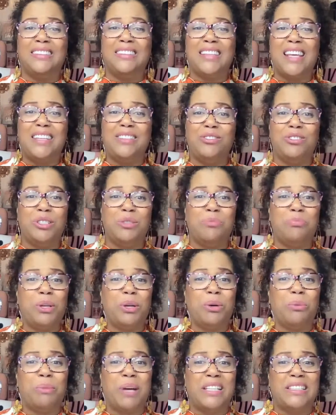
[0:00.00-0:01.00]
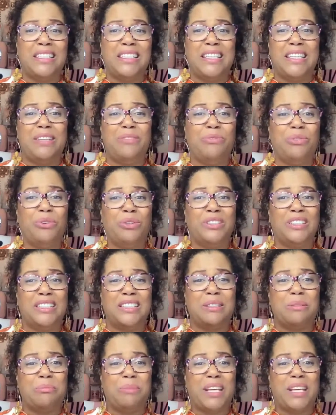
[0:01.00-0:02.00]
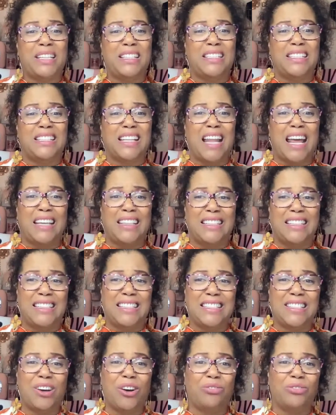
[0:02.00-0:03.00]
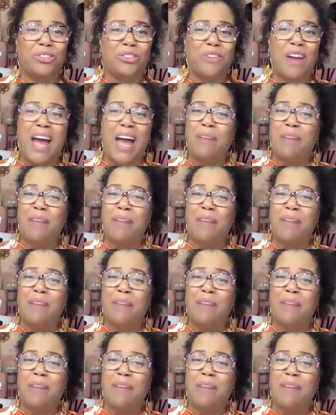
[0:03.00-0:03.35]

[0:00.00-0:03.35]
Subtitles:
Can you just be on my team for just a minute till I get this off the ground?